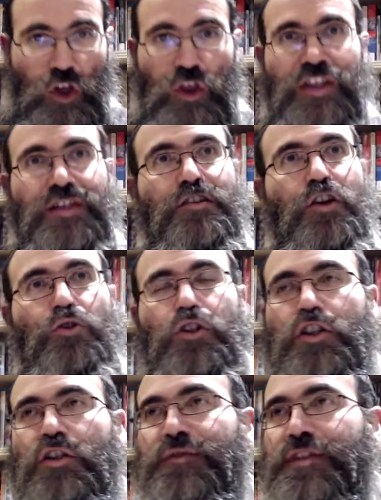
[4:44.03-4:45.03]
this
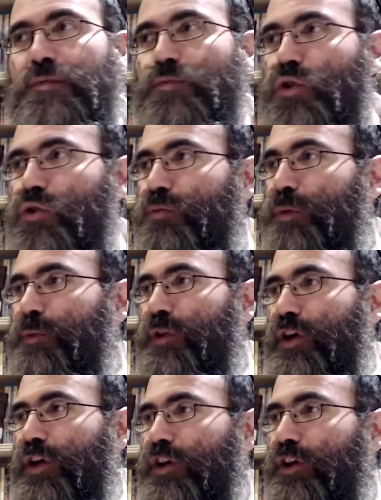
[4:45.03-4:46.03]
notion of Tzimtzumim in
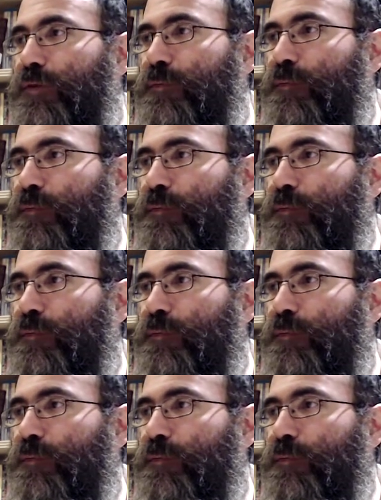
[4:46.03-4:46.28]
the Oir.